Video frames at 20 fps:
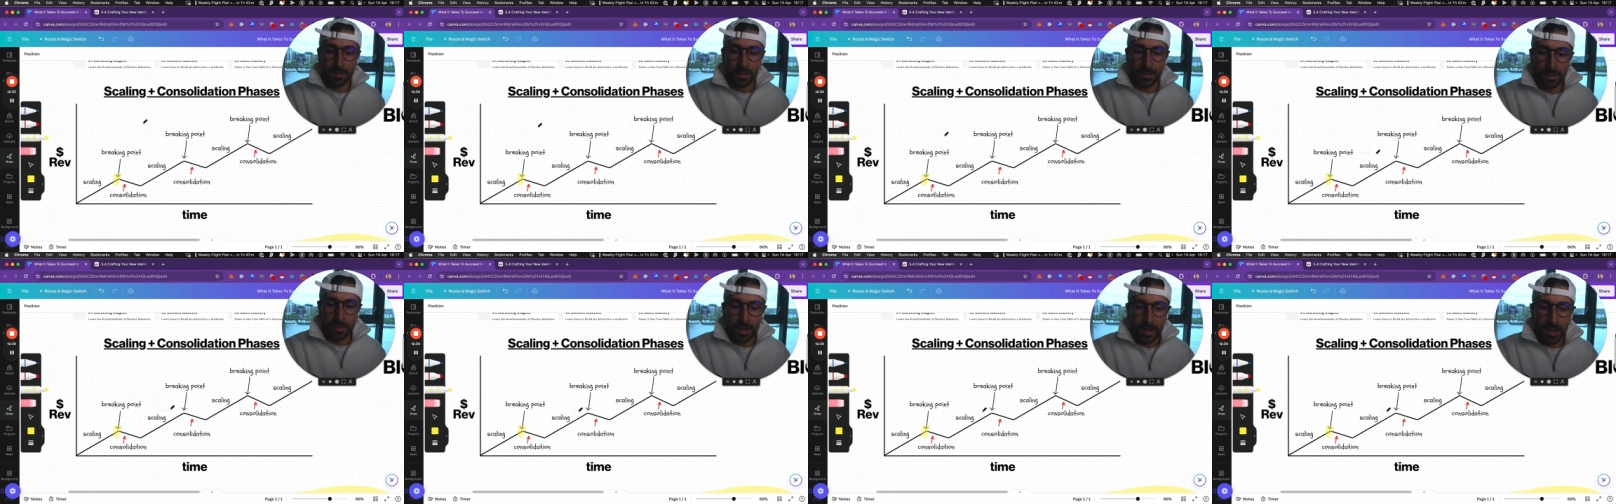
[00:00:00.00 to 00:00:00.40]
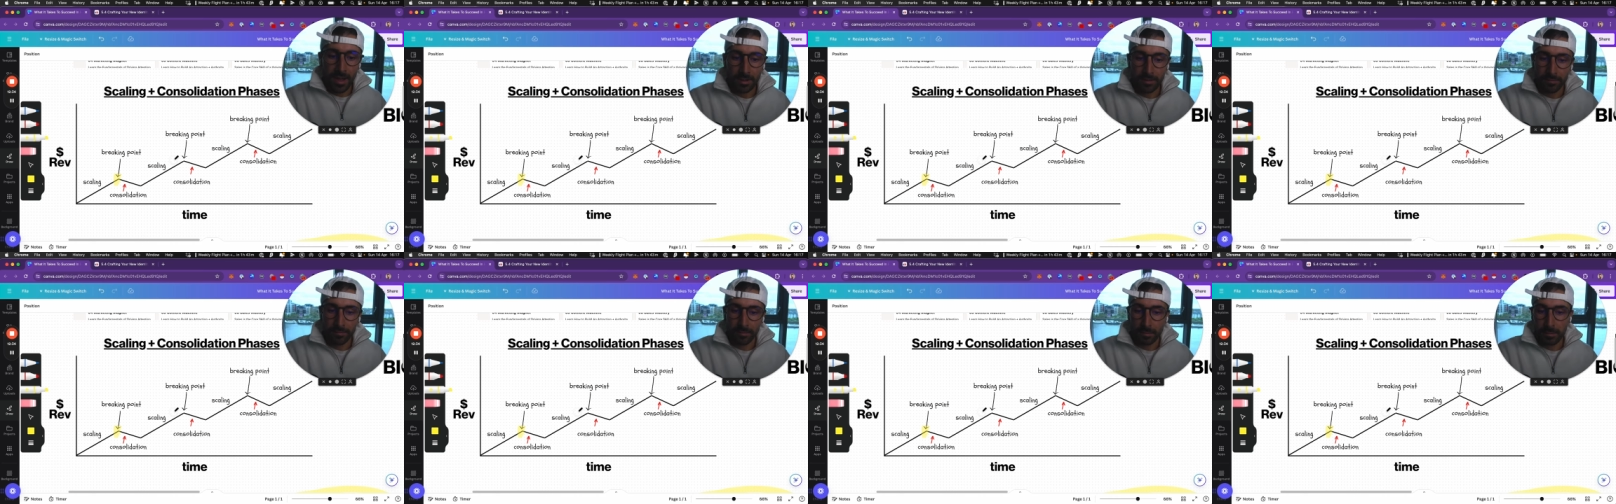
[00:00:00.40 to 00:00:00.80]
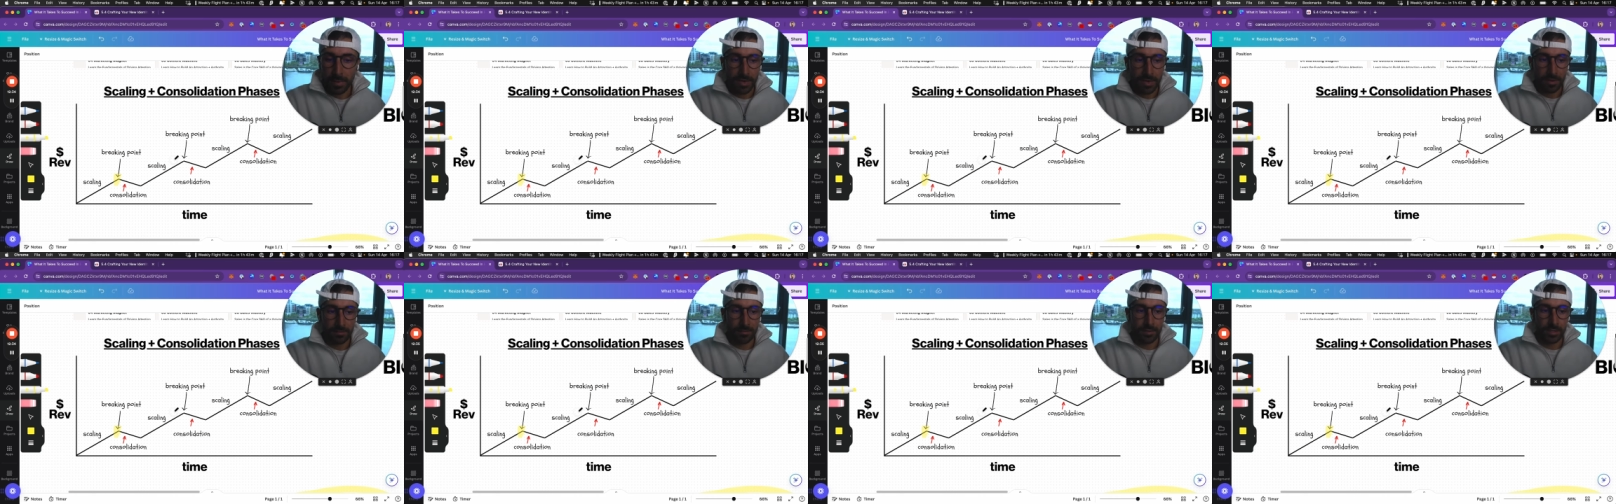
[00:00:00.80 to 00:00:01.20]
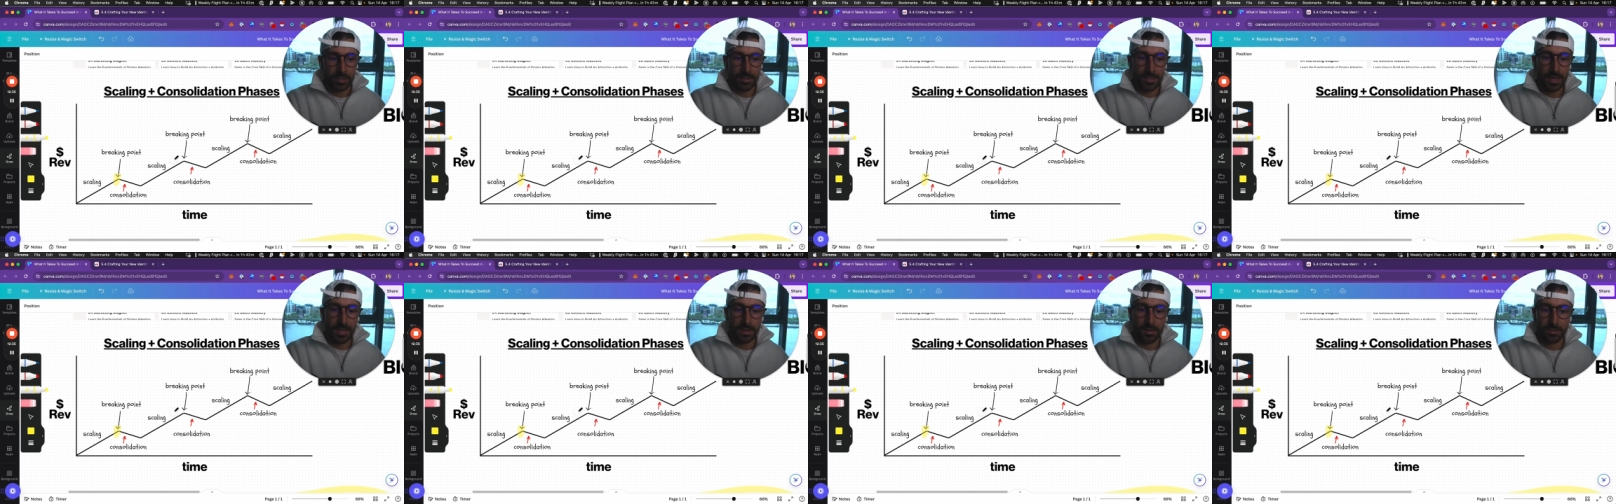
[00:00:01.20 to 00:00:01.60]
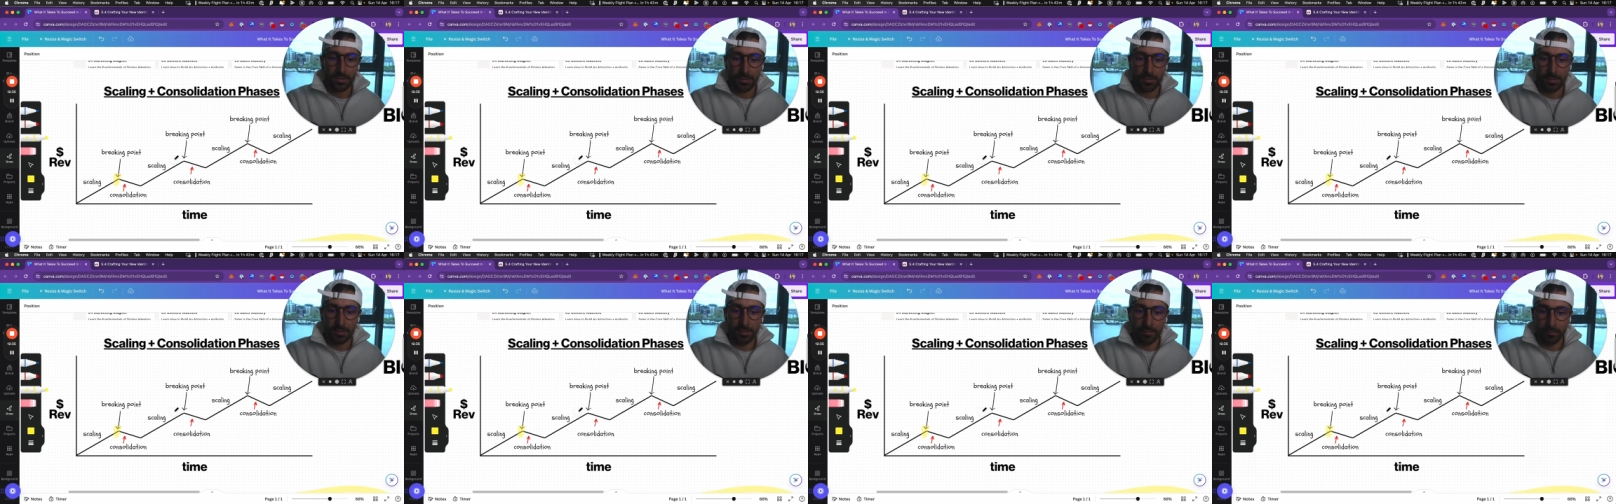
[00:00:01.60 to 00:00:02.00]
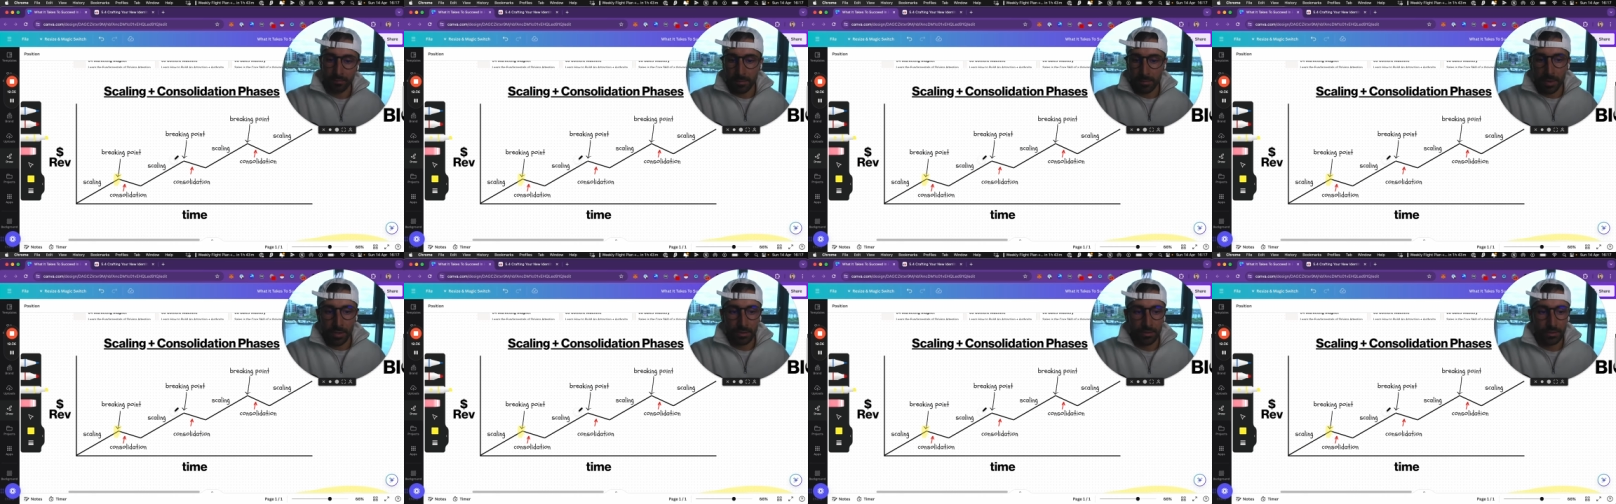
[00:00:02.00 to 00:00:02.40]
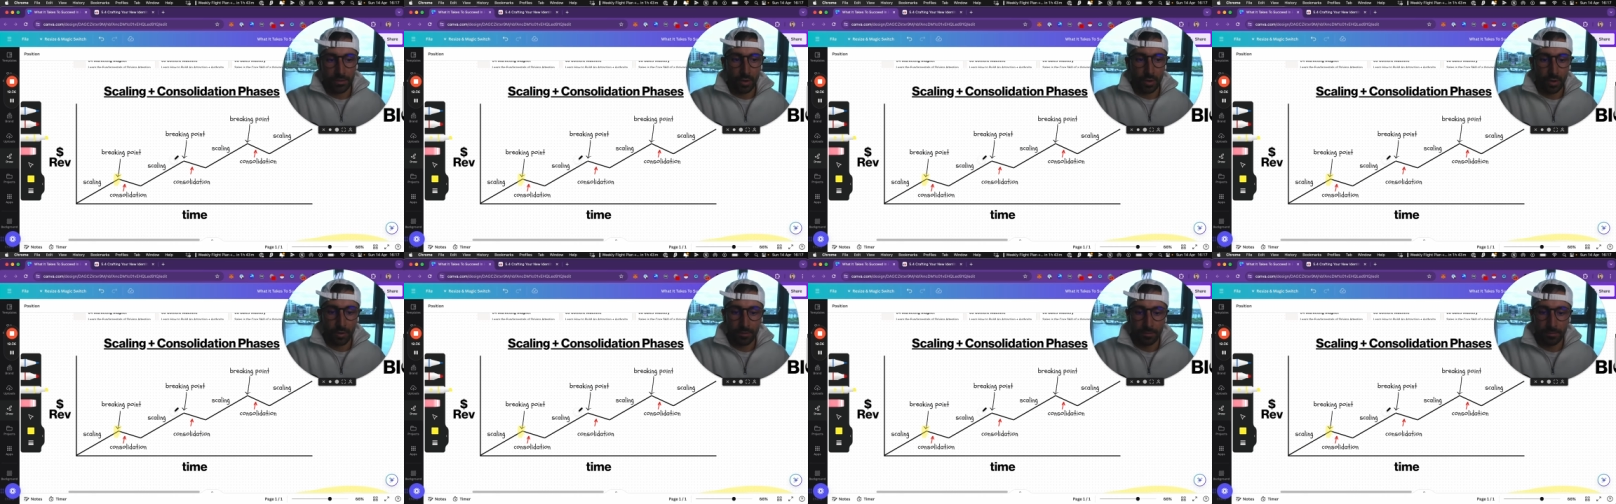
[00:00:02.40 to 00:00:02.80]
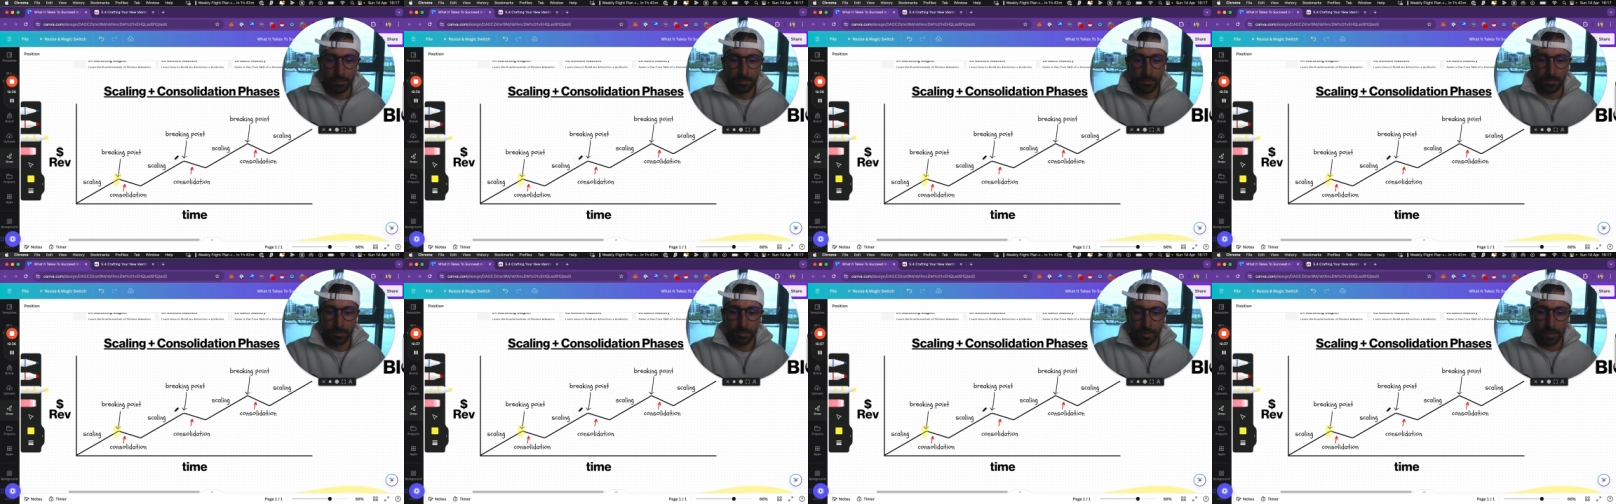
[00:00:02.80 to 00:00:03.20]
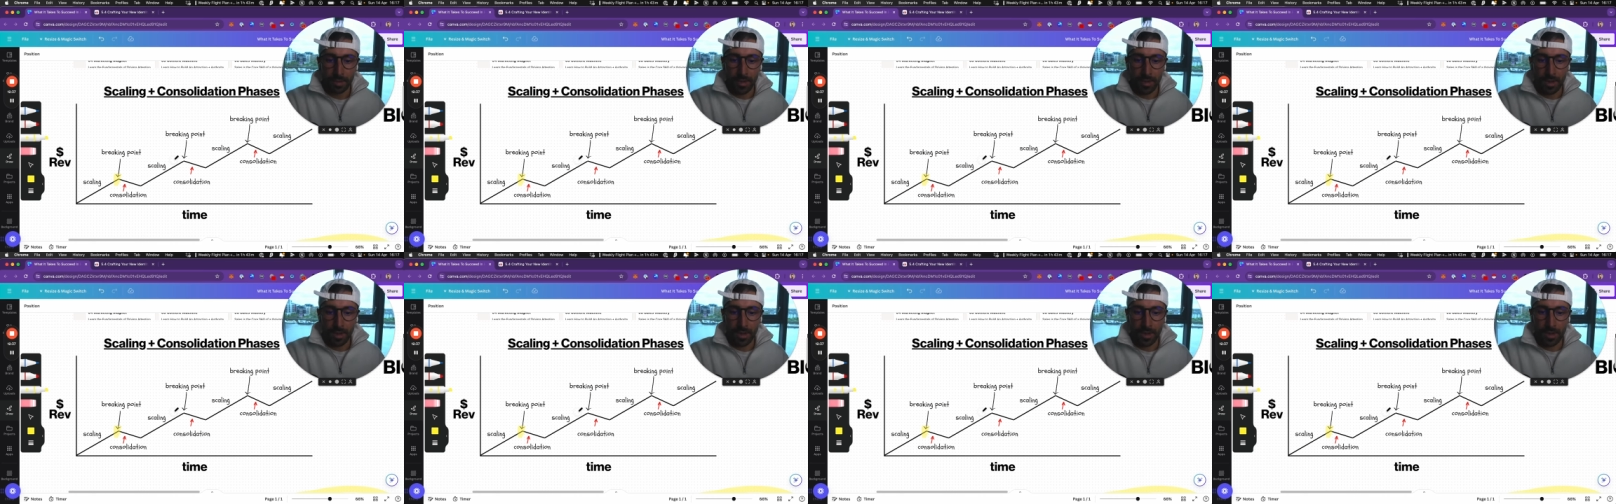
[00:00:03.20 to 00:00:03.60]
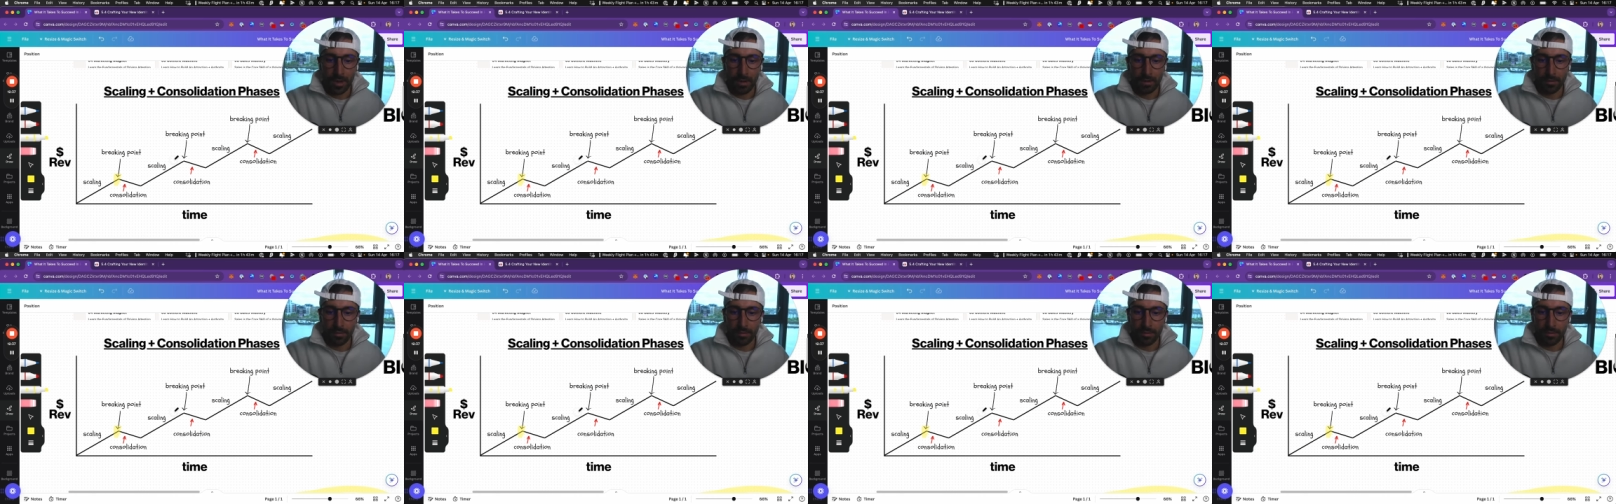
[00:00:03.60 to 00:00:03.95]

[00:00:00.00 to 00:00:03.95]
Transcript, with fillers: and for me, I've just taken three months off uh,